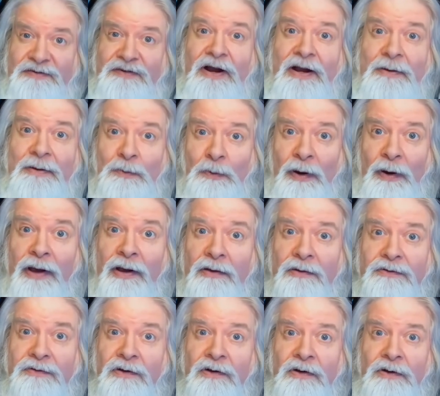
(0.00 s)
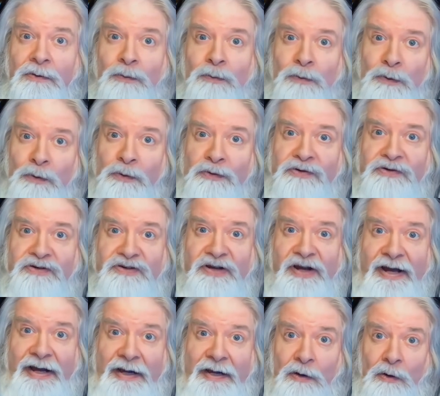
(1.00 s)
time around, we're going to
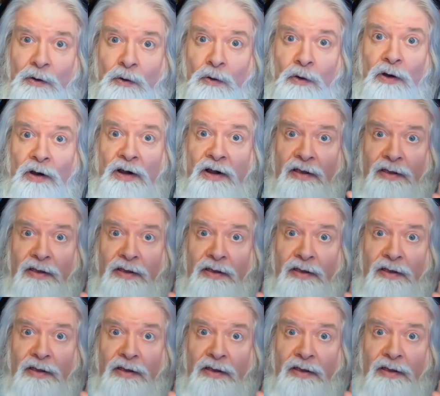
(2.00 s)
tackle